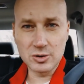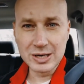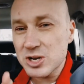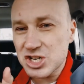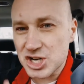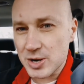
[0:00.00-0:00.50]
I
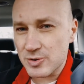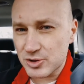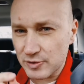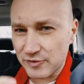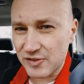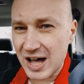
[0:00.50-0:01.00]
want to share with you
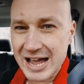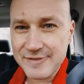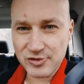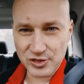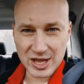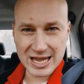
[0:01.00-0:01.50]
the 5
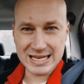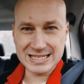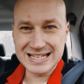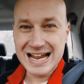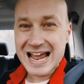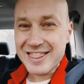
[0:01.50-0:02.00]

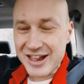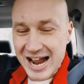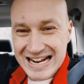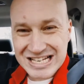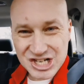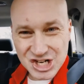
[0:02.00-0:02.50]
things that
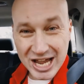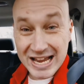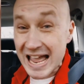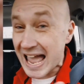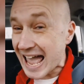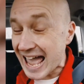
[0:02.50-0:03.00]
I check
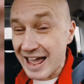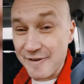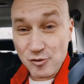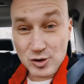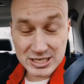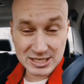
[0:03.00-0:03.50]

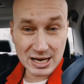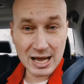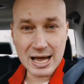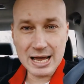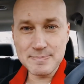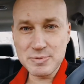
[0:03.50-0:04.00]
every
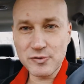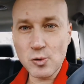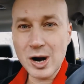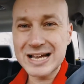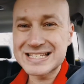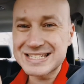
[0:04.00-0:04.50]
time
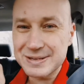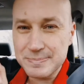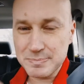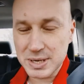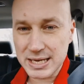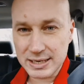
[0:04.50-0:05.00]
before I
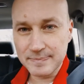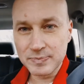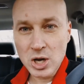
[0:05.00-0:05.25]
submit